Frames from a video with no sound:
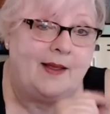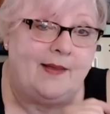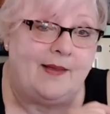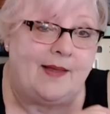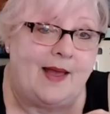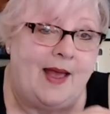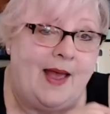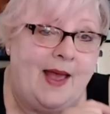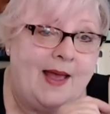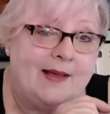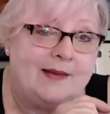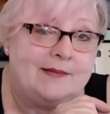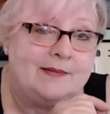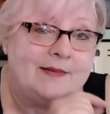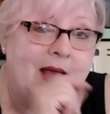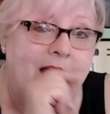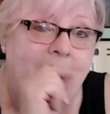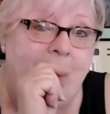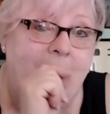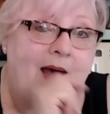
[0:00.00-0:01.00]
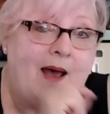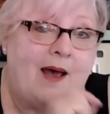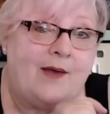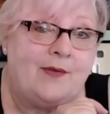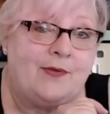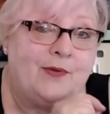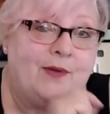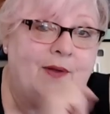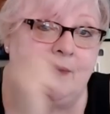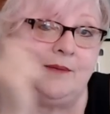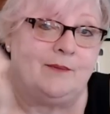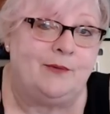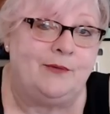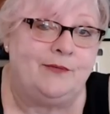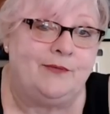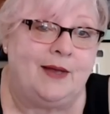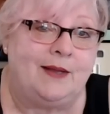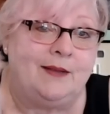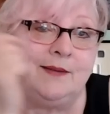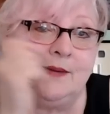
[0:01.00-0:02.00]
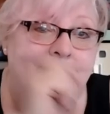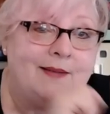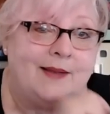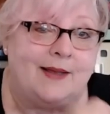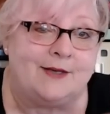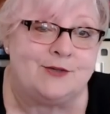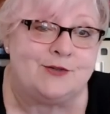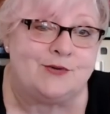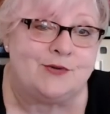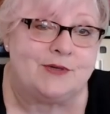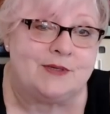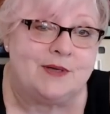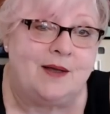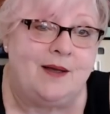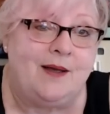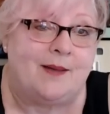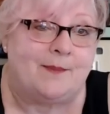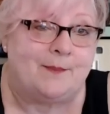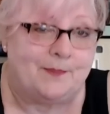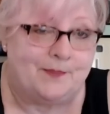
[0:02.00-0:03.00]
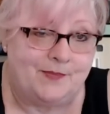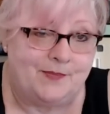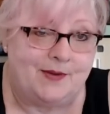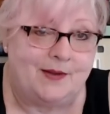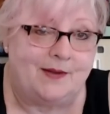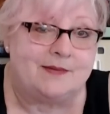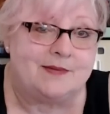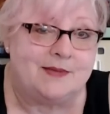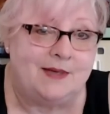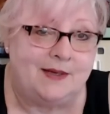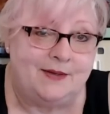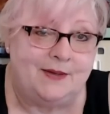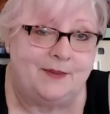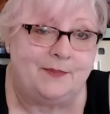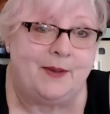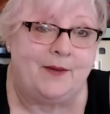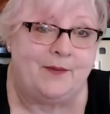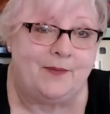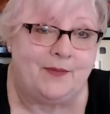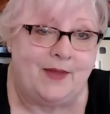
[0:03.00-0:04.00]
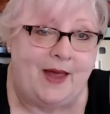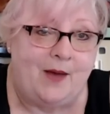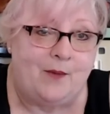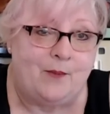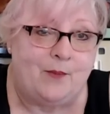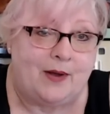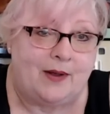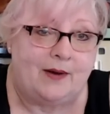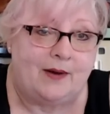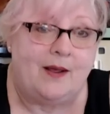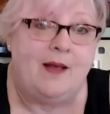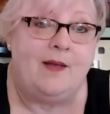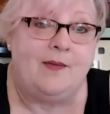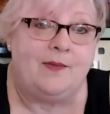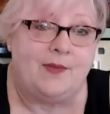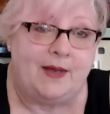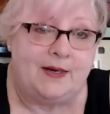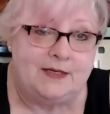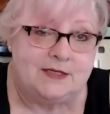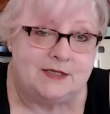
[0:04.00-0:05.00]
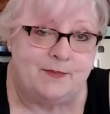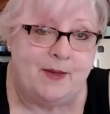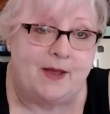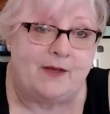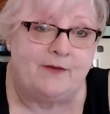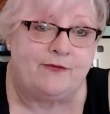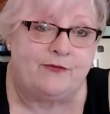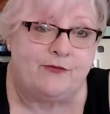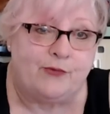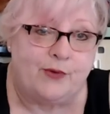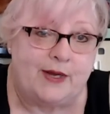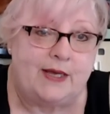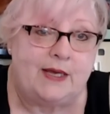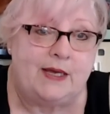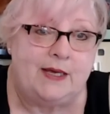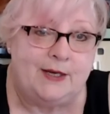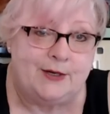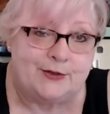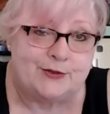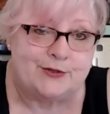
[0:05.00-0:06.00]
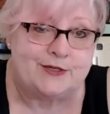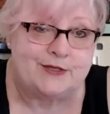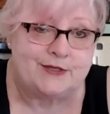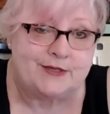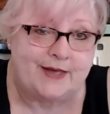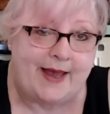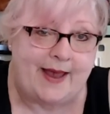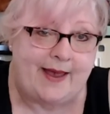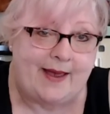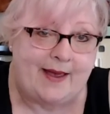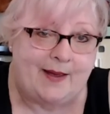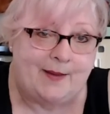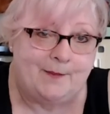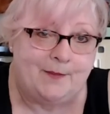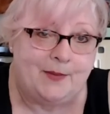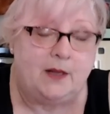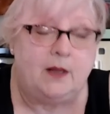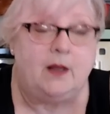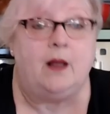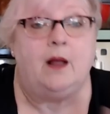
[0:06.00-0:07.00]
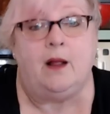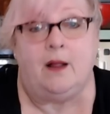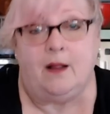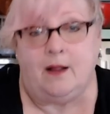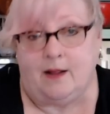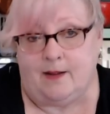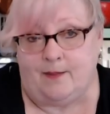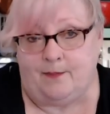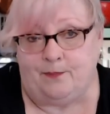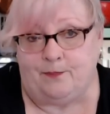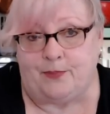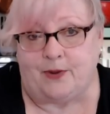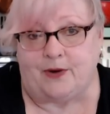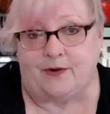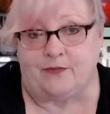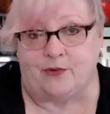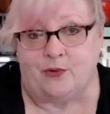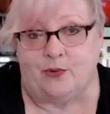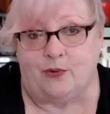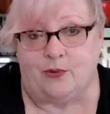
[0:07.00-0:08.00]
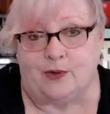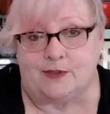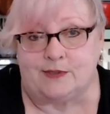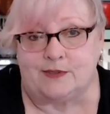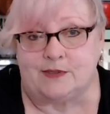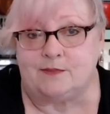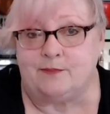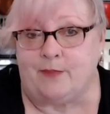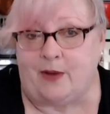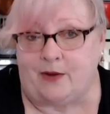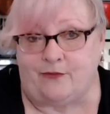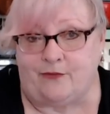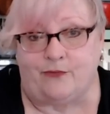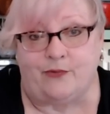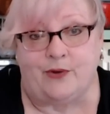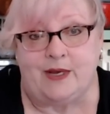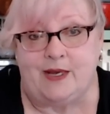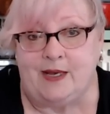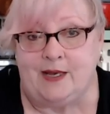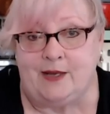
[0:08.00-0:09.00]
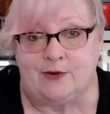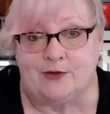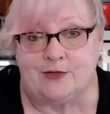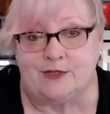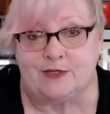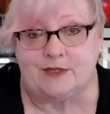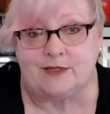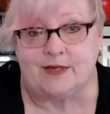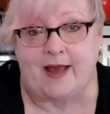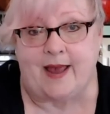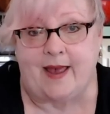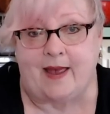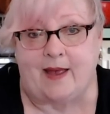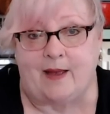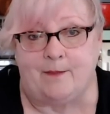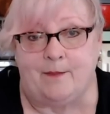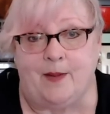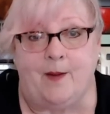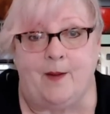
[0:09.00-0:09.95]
and I thought, we've got a little extra time. I'll tell you about that one. That is my free heater scam. But of course, my free heater scam